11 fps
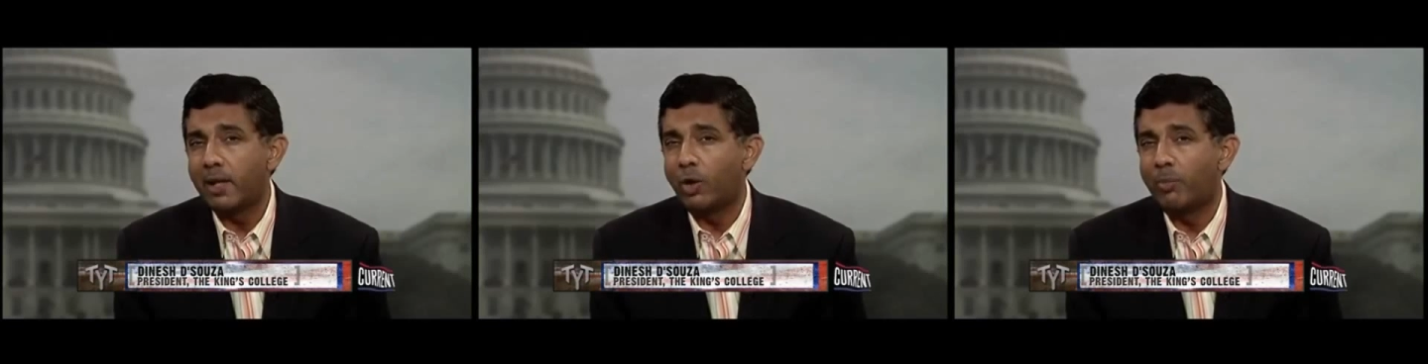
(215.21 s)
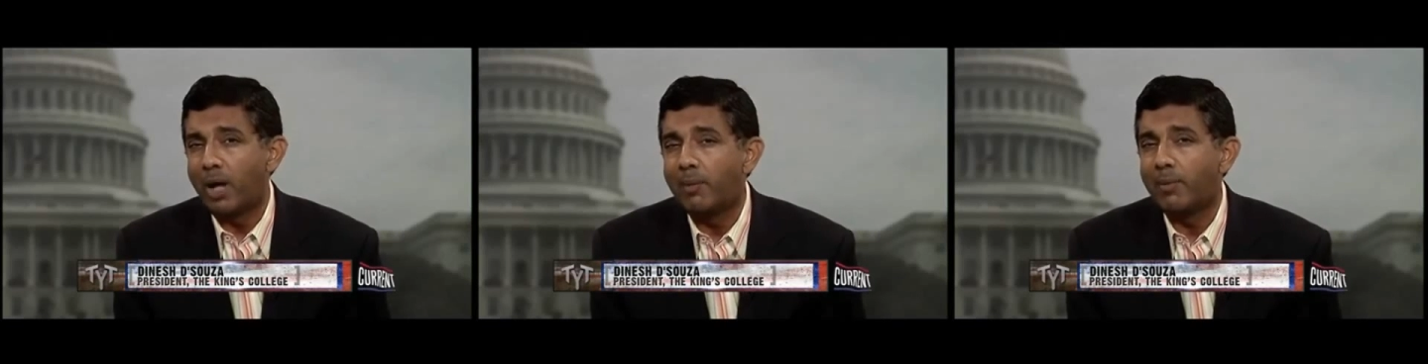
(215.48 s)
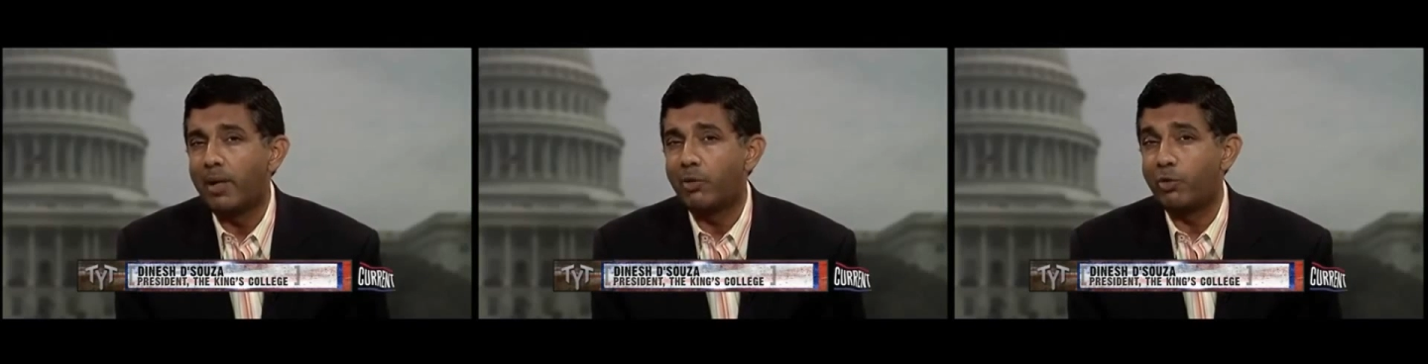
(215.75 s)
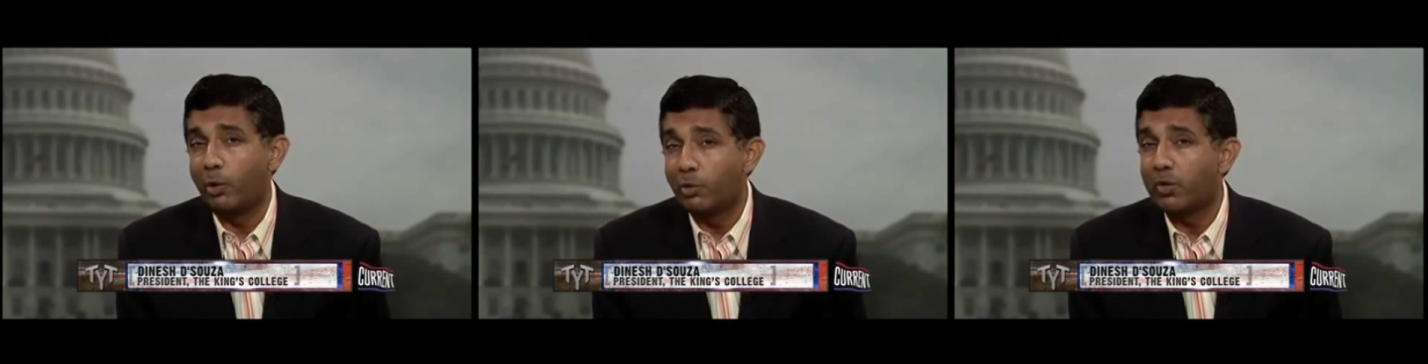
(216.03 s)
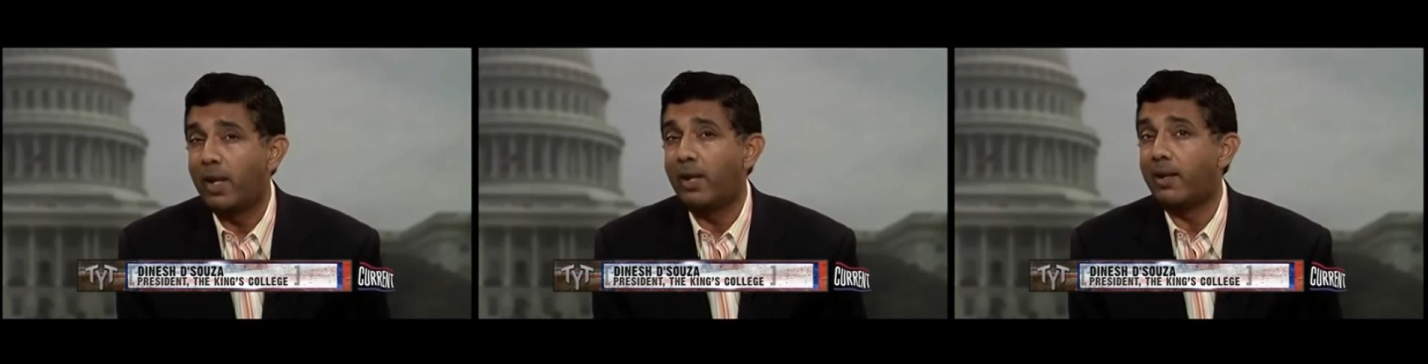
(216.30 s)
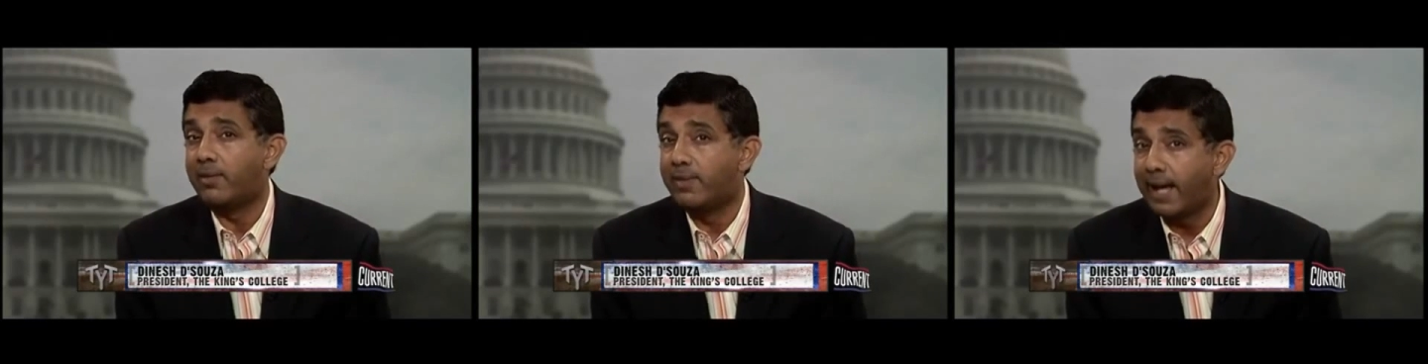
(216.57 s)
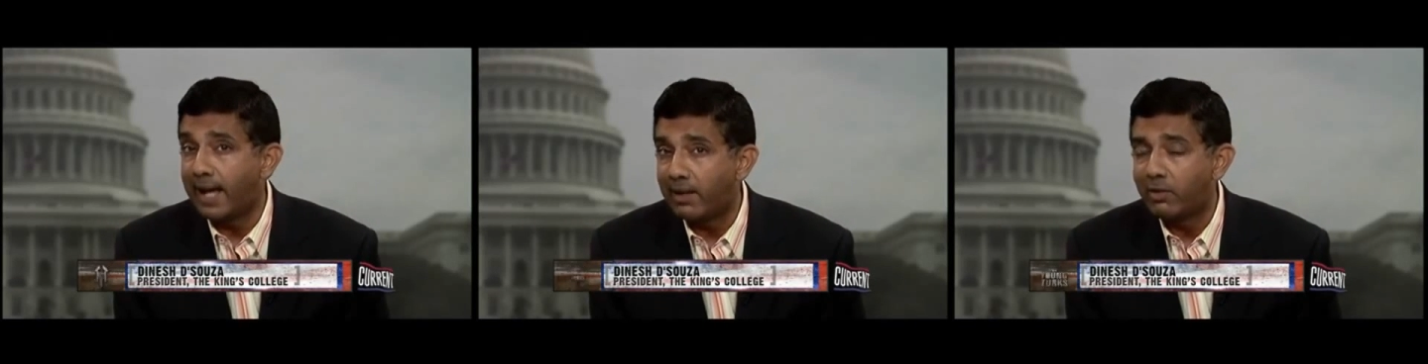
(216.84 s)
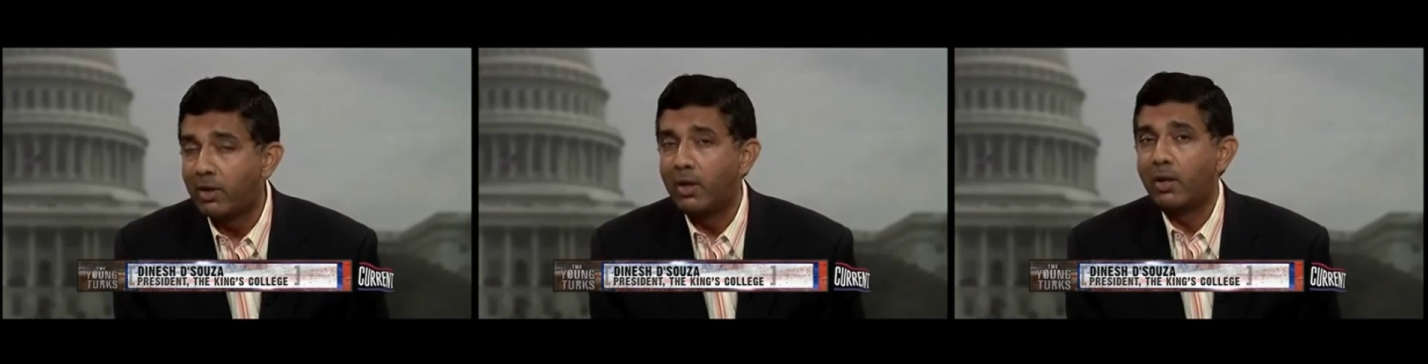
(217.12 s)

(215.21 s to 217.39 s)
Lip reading: that Obama is using debt